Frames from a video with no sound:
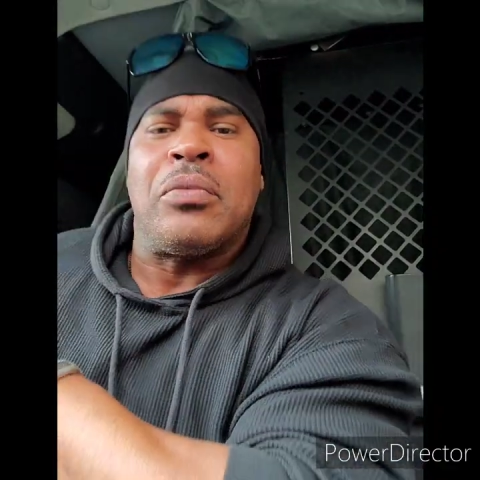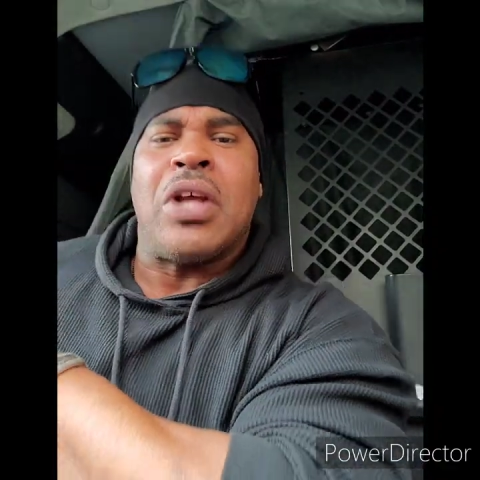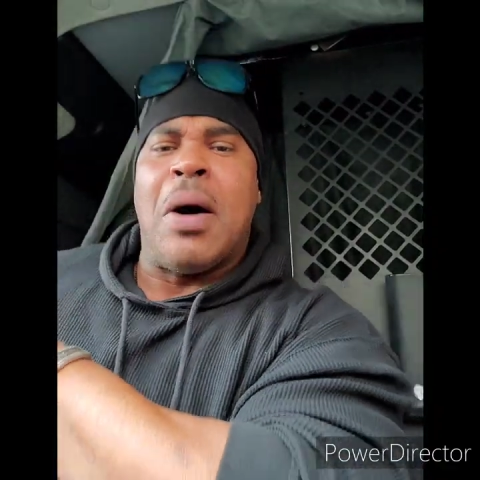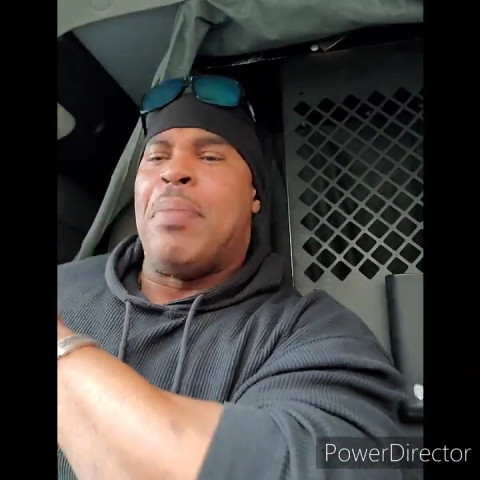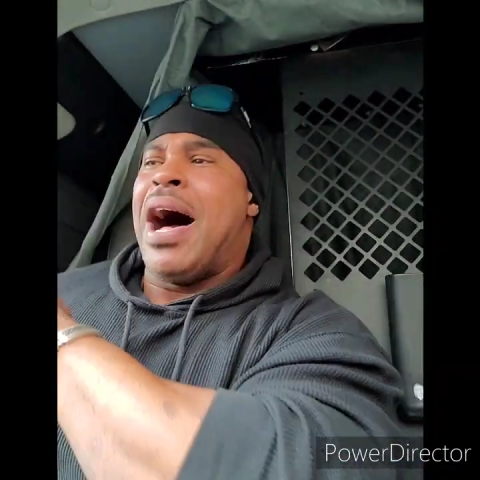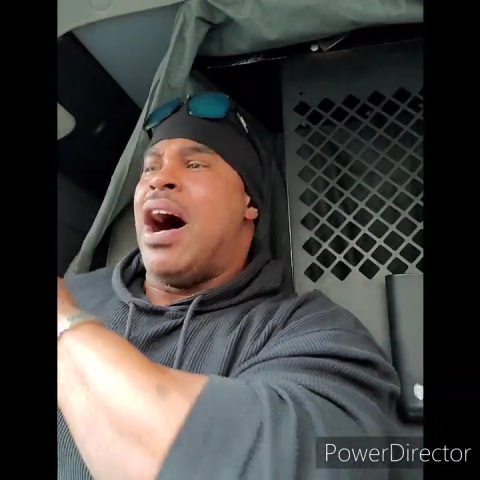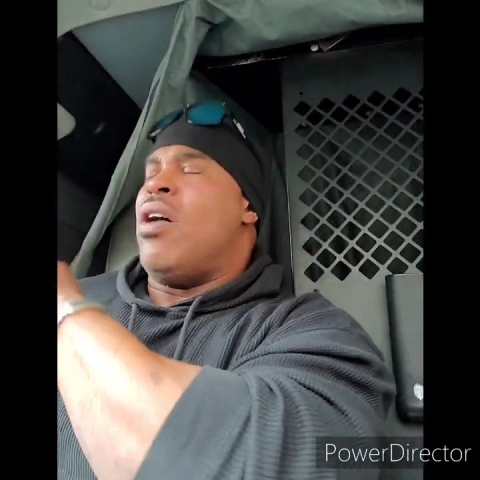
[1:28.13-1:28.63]

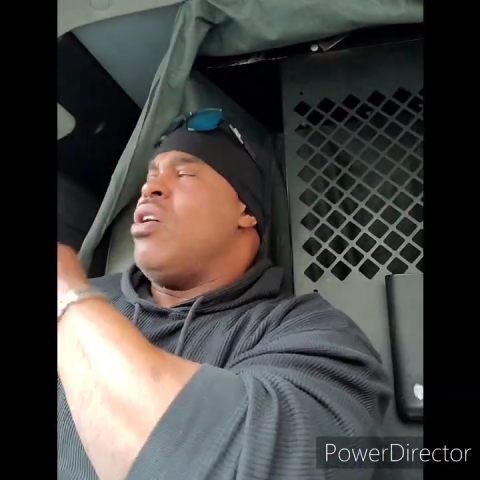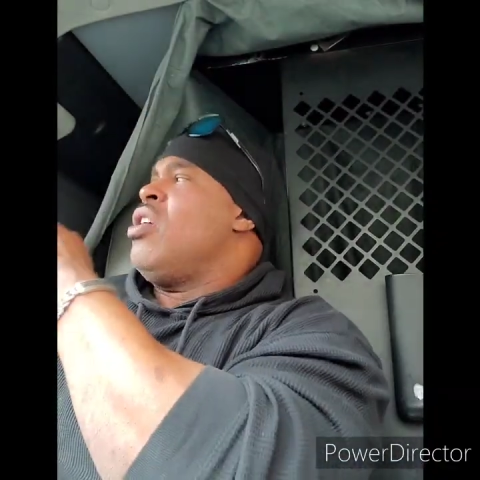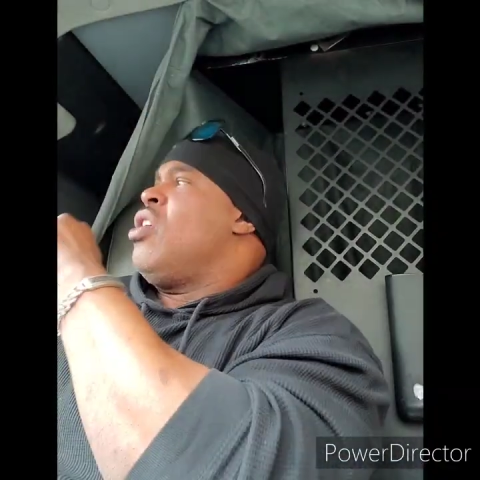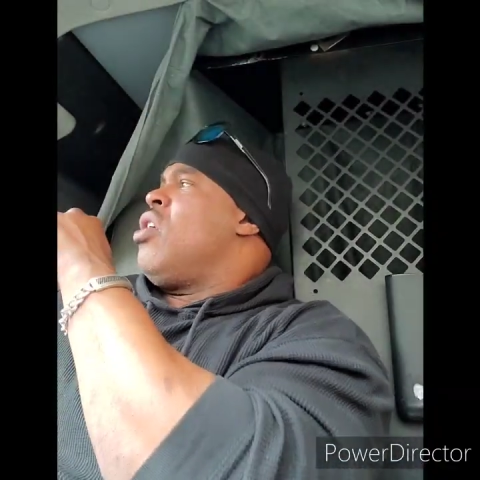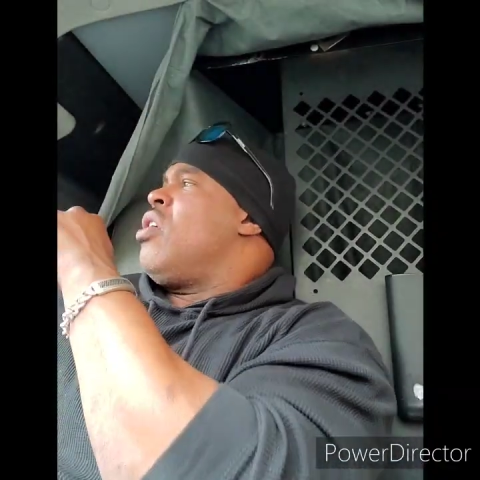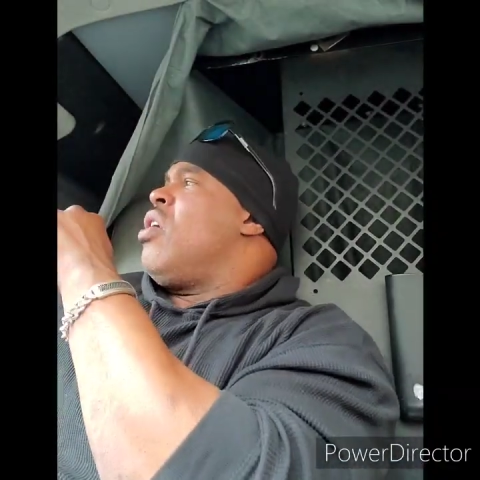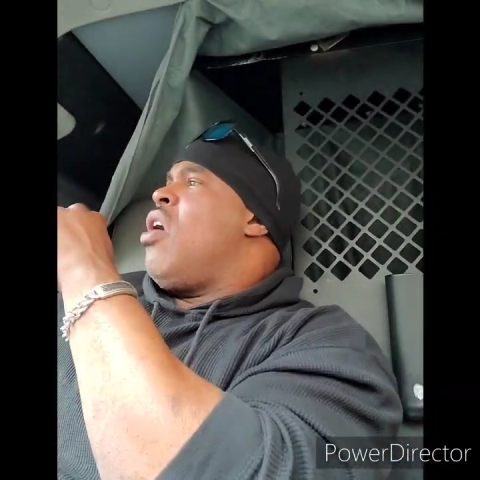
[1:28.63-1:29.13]
about,
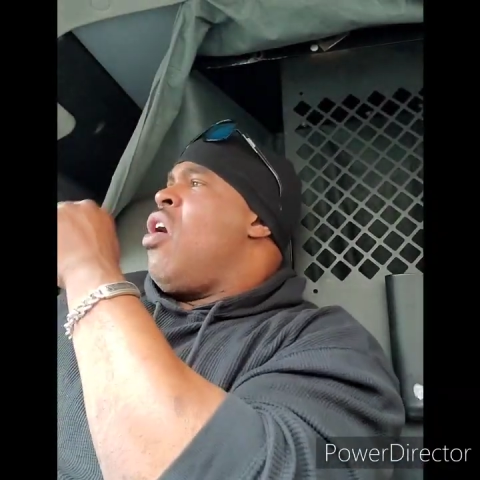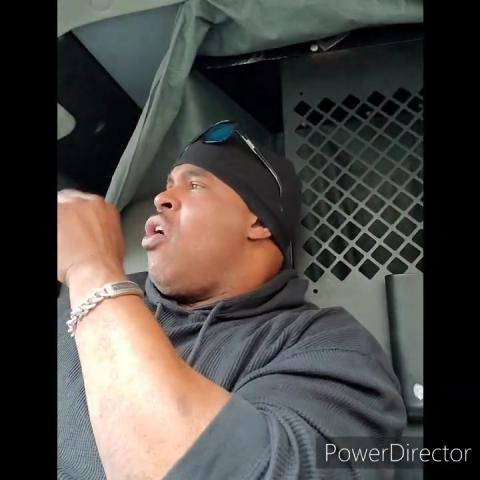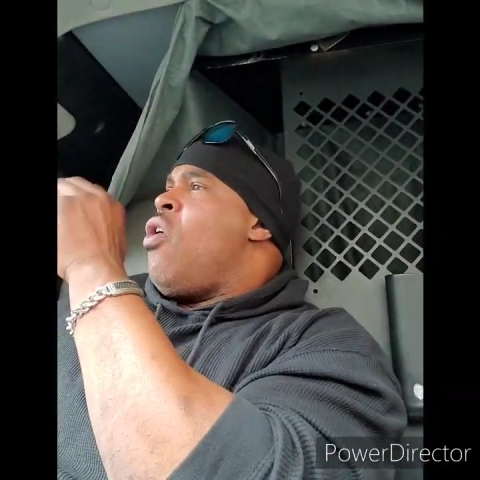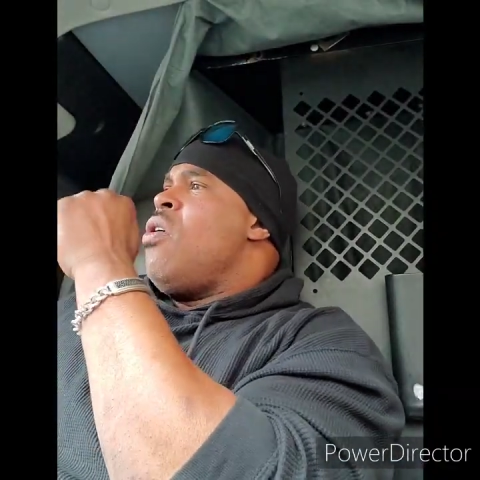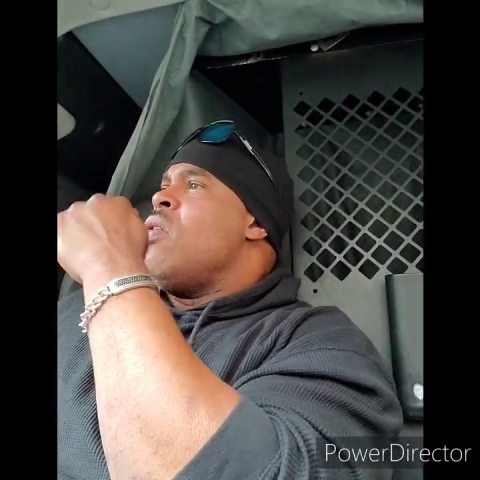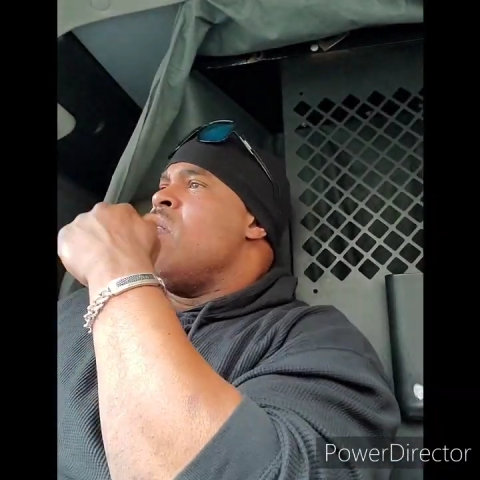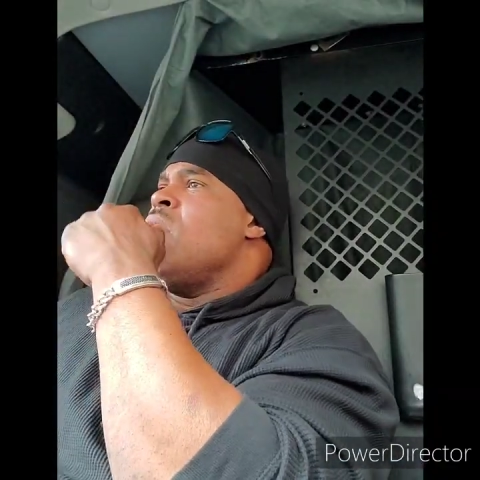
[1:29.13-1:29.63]

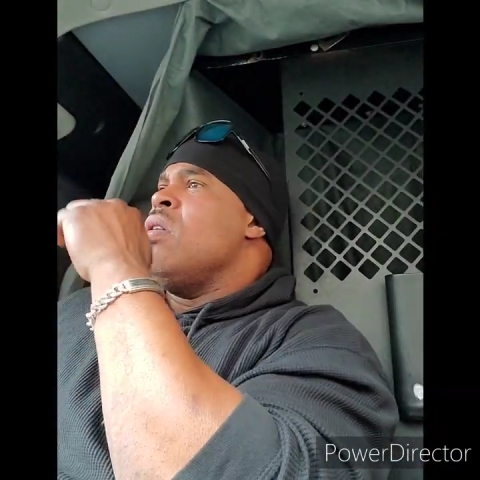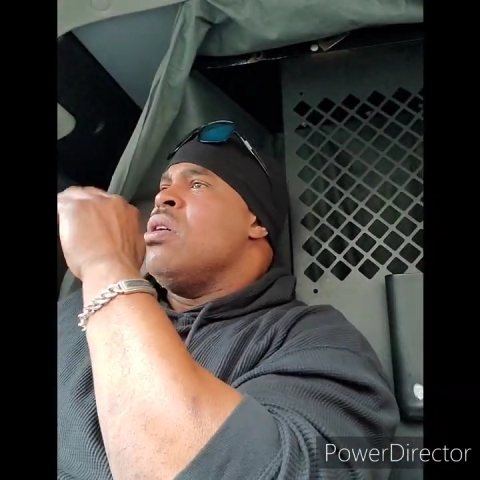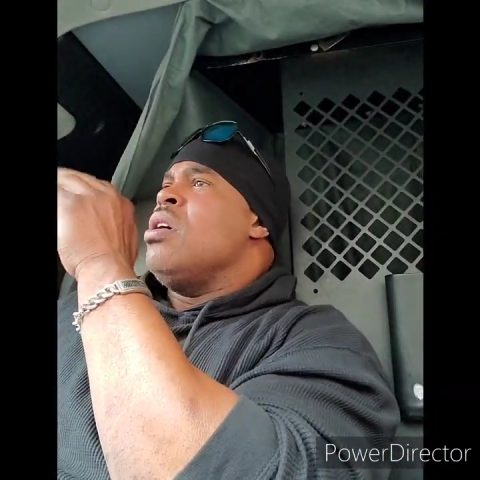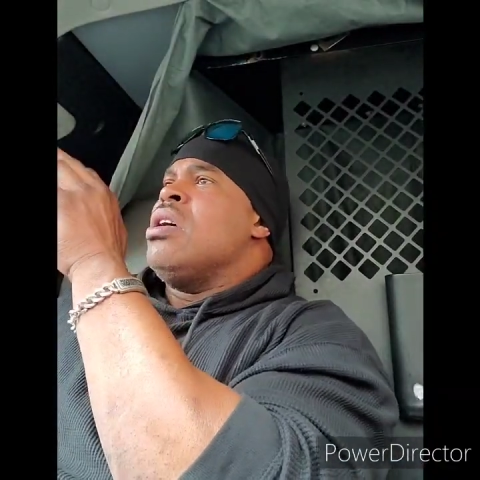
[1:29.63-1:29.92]
oh,